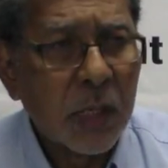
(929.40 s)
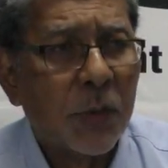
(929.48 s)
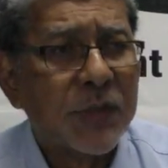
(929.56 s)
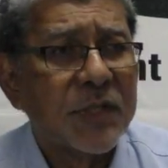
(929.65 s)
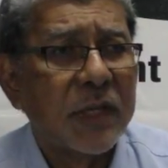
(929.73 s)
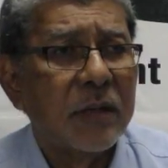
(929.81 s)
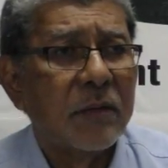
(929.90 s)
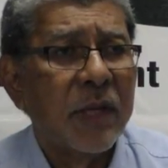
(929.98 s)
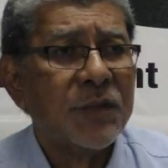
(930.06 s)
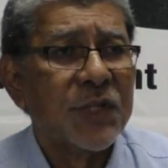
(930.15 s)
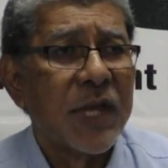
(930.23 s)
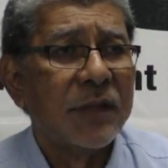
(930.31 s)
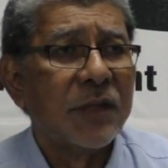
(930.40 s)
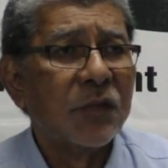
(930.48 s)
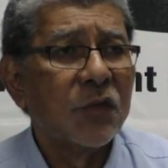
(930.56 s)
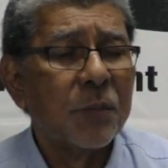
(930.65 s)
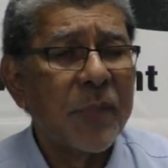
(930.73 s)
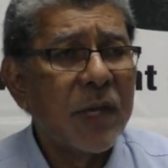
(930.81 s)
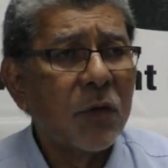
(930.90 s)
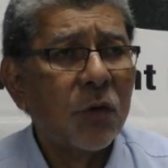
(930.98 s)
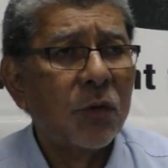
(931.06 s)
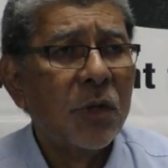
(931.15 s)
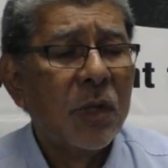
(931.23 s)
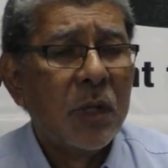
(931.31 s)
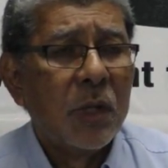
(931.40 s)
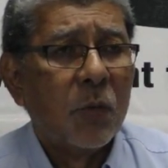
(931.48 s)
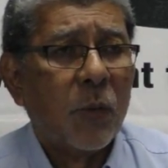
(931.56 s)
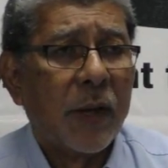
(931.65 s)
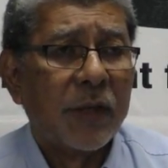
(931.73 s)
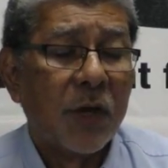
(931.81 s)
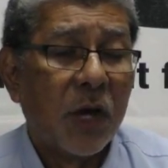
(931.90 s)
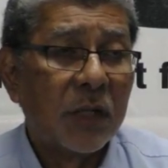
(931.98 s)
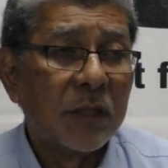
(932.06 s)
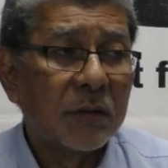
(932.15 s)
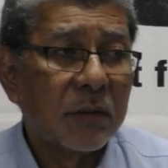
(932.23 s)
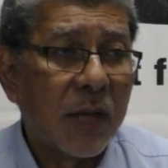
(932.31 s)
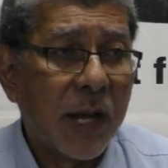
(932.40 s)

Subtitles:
There was an incident in Tobago where a young